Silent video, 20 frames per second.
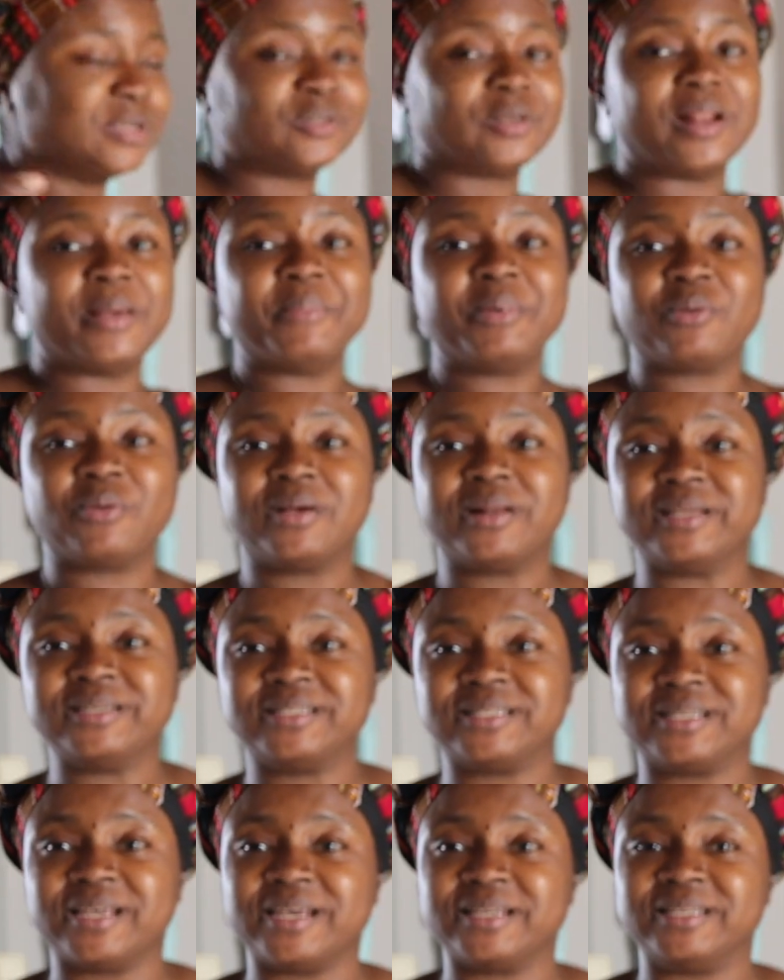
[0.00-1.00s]
So let me quickly
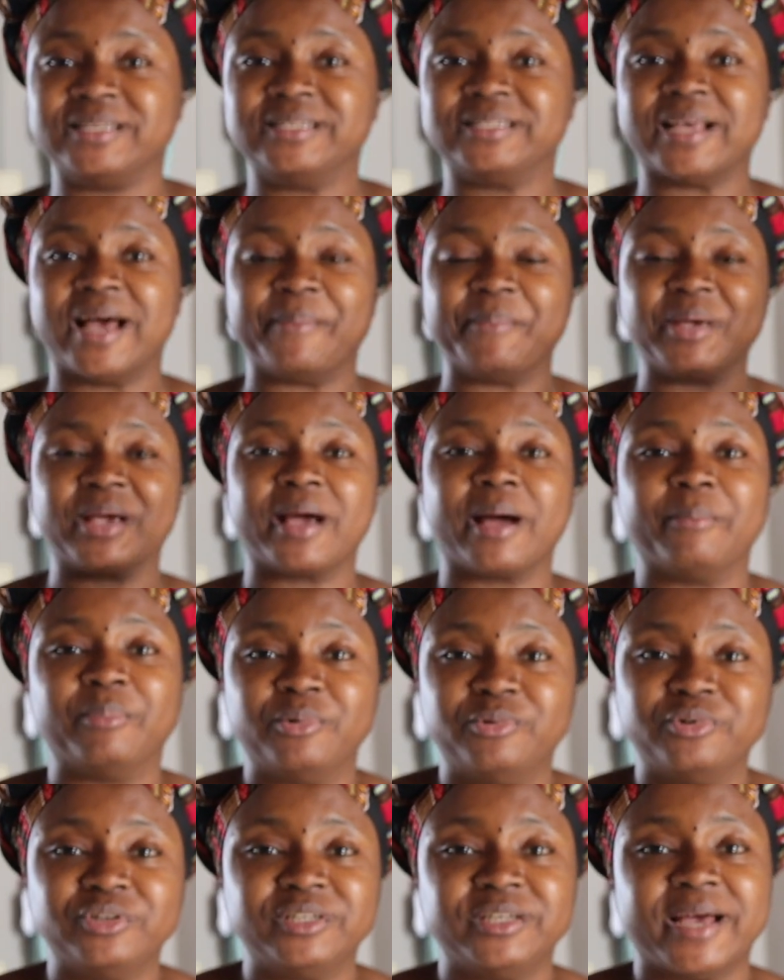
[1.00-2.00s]
say this: I'm a
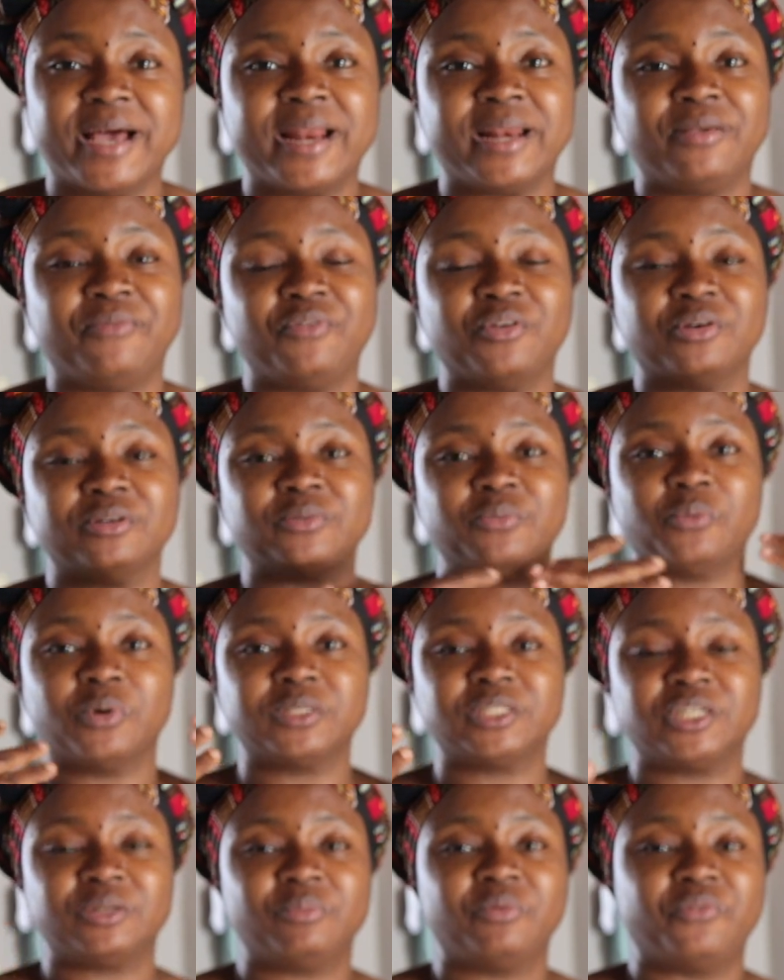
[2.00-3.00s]
Cameroonian. If you're
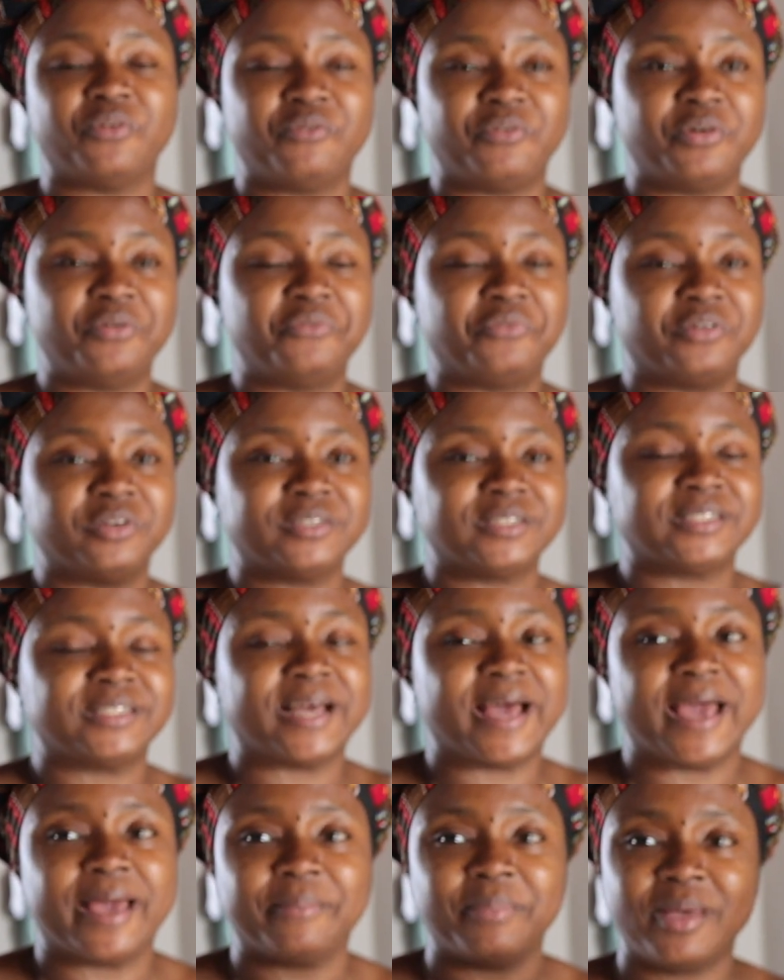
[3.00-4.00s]
watching me for the very first
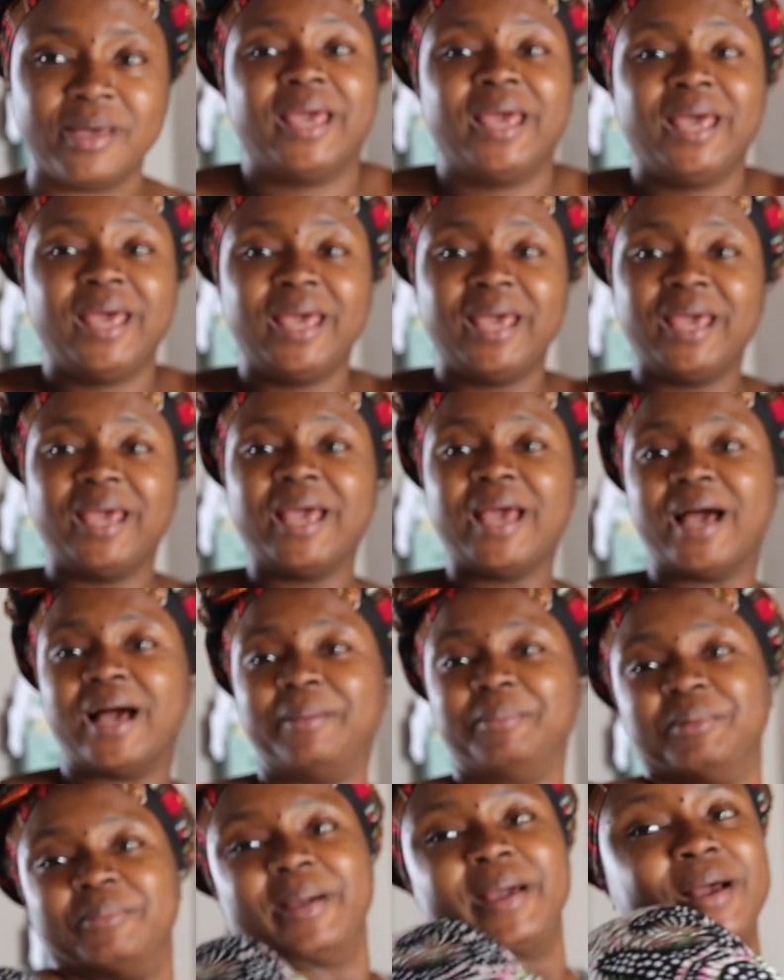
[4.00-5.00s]
time,
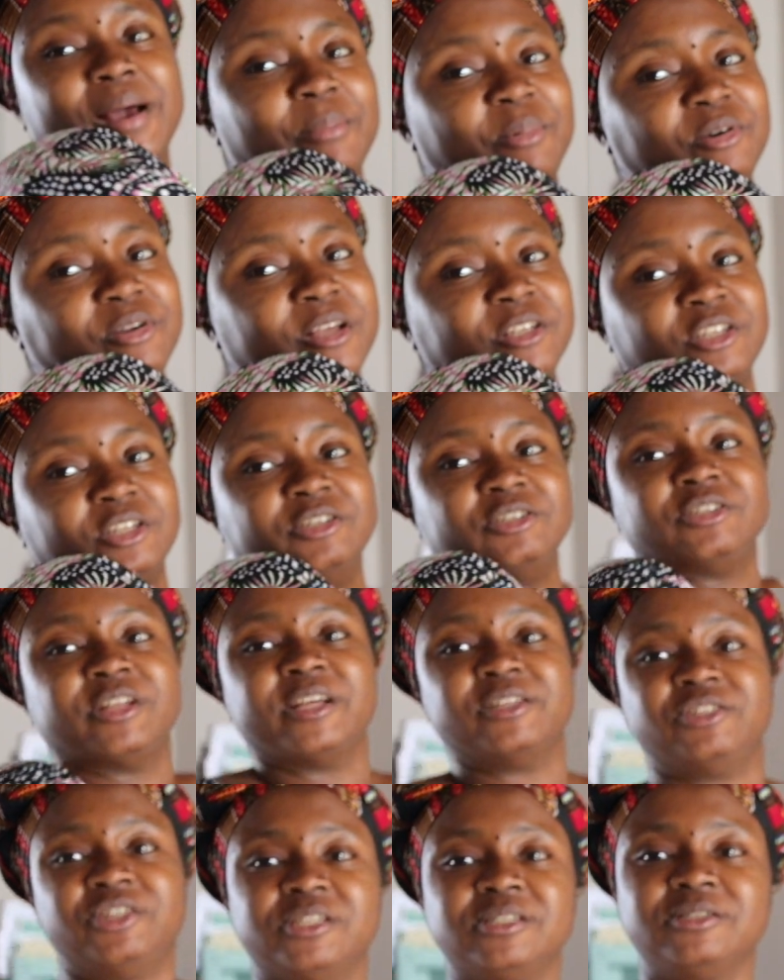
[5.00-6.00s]
I'm in my Cameroonian
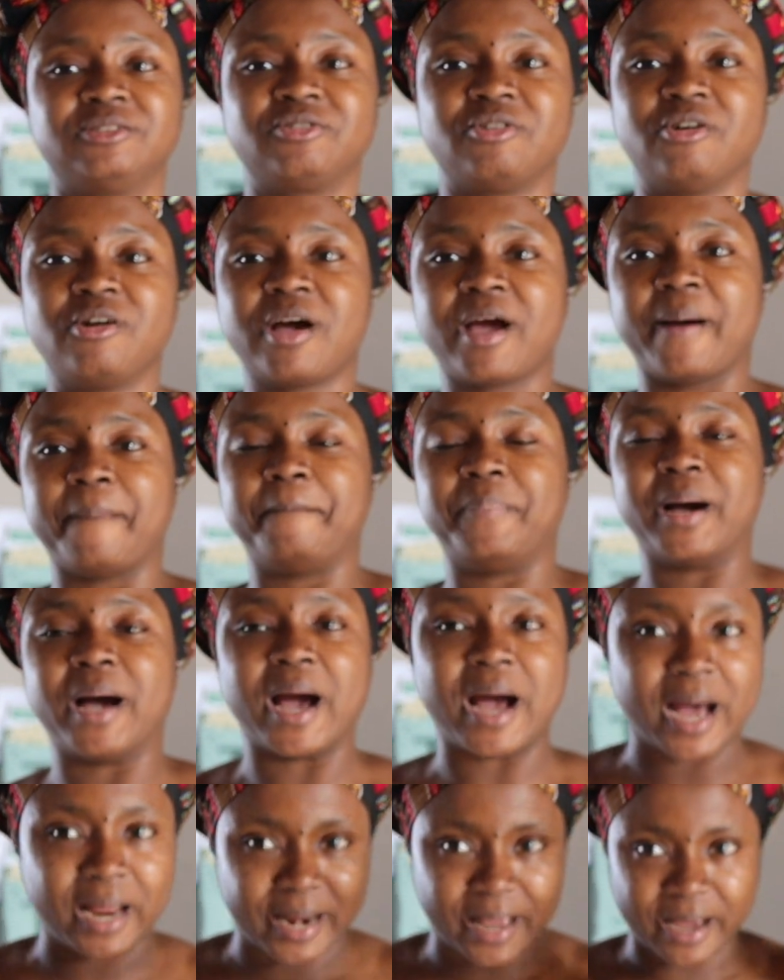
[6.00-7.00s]
traditional dress. It's called
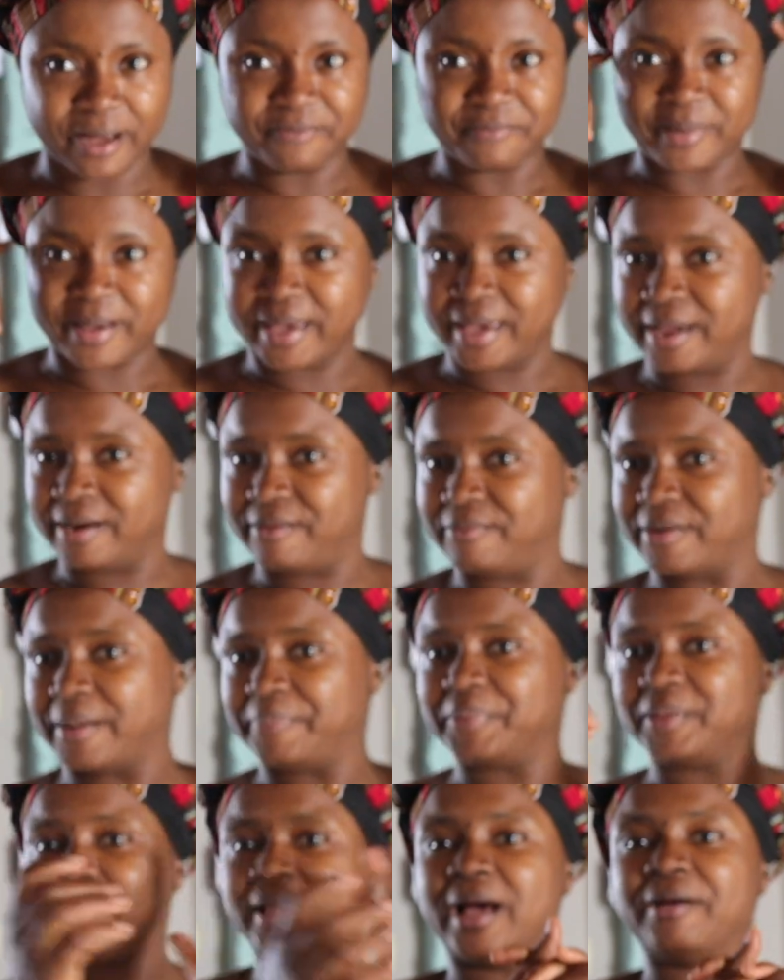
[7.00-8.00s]
kaba, and I have my hair
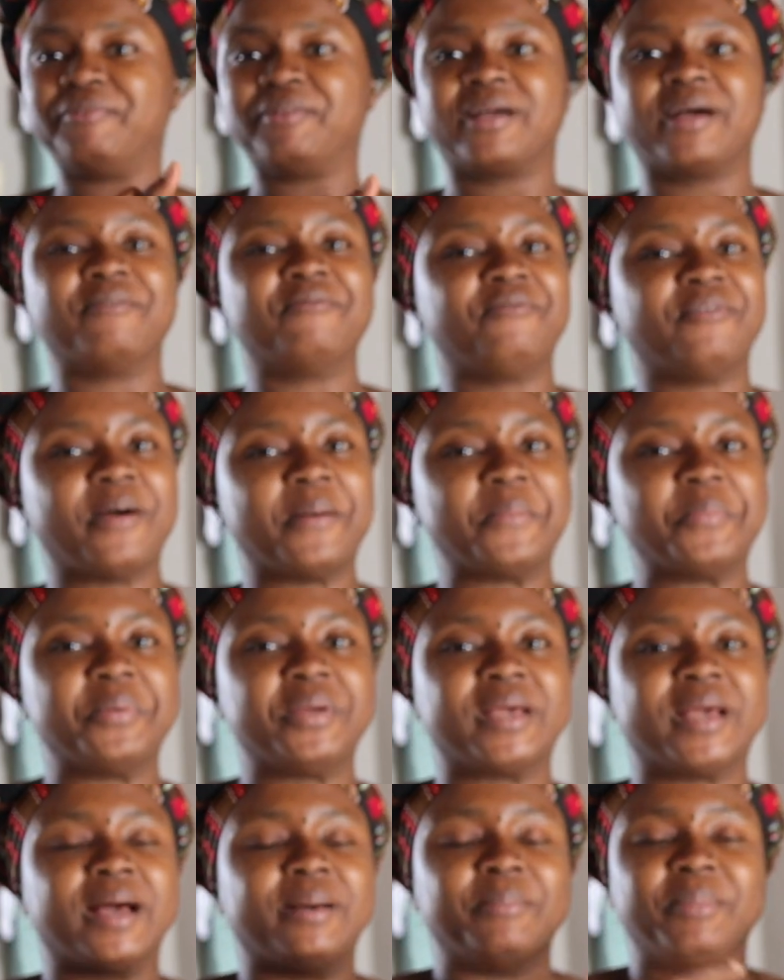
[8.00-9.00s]
wrapped in African
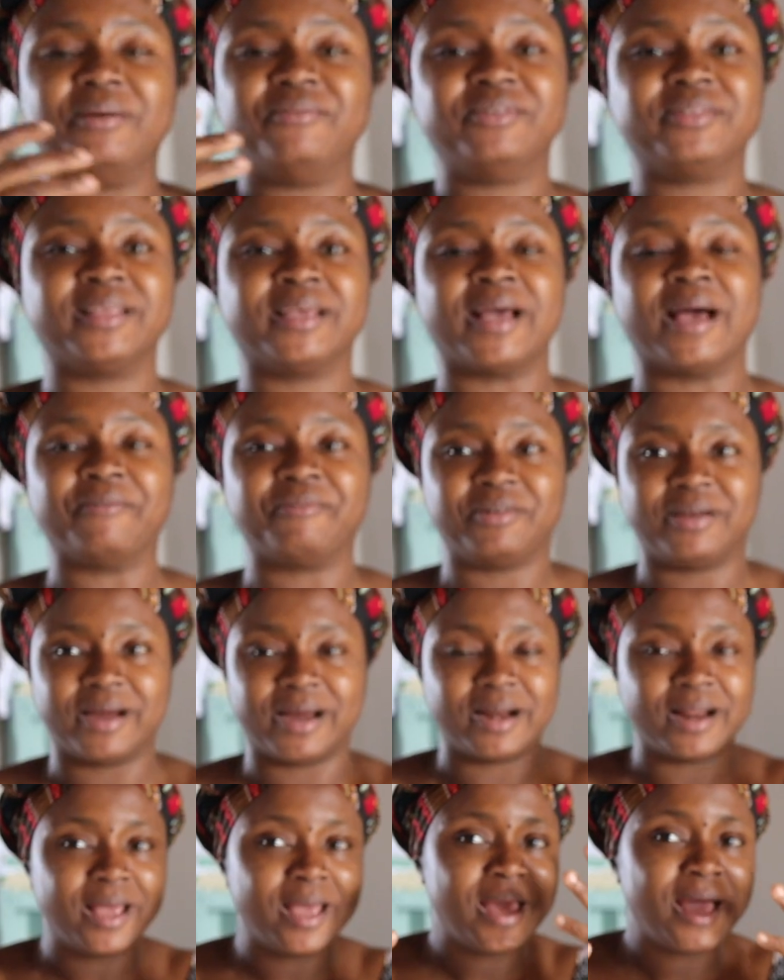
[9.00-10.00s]
fabric. I'm everything
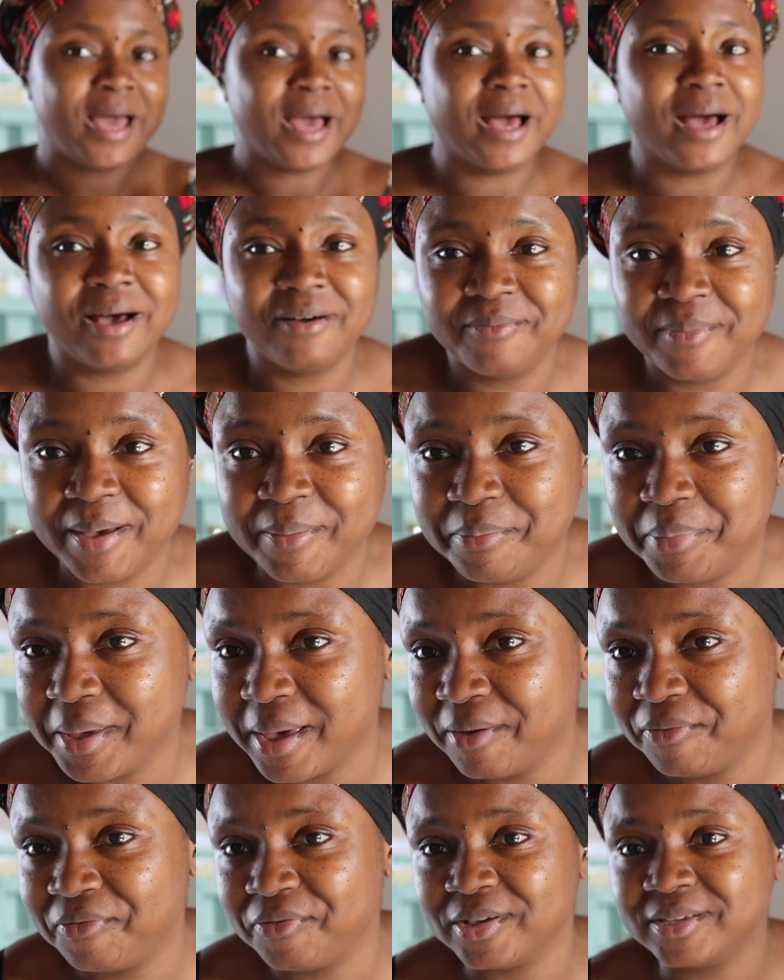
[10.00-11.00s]
African. I have my
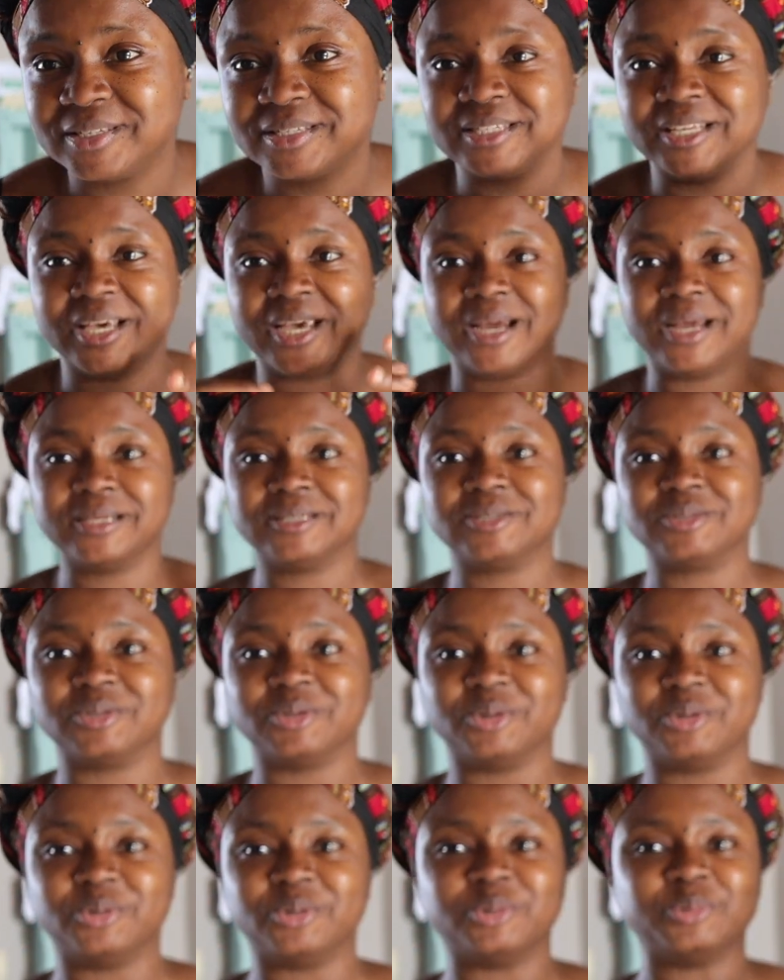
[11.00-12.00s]
bare face here,
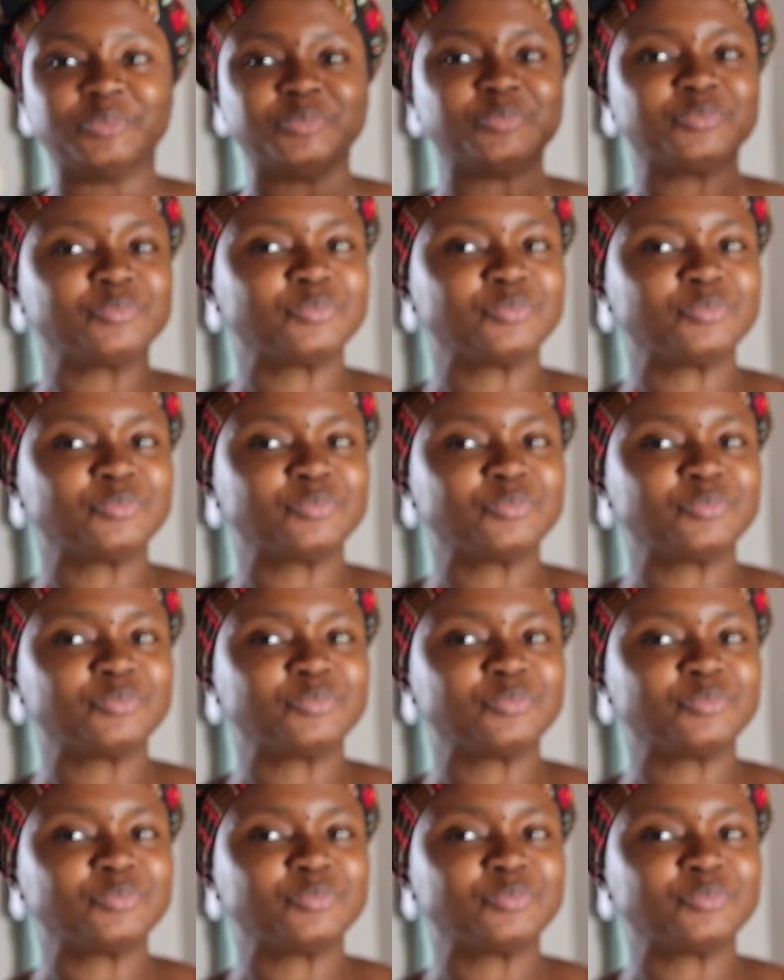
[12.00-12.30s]
so